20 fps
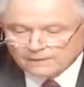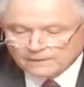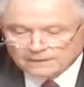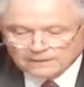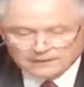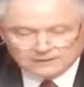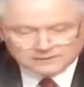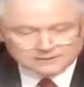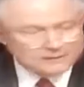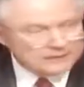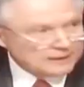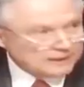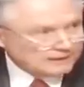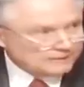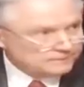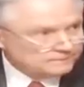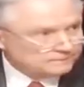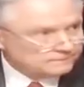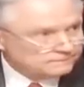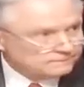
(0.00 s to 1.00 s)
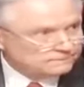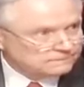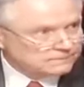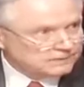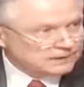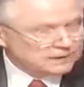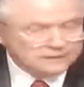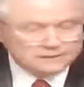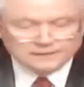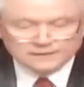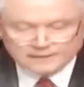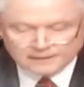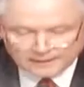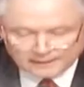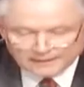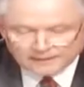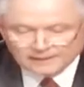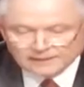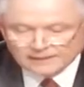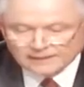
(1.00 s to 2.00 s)
does not and
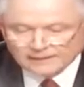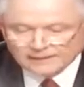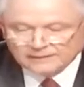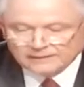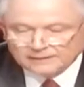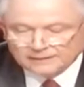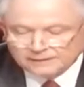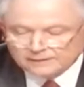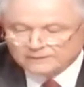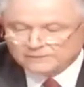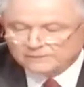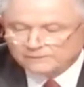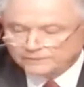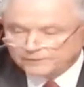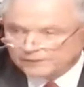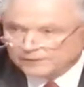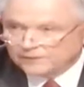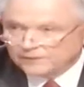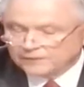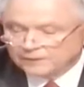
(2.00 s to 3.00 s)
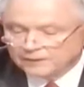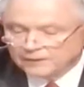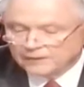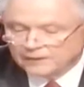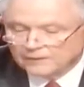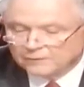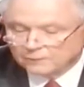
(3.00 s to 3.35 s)
cannot interfere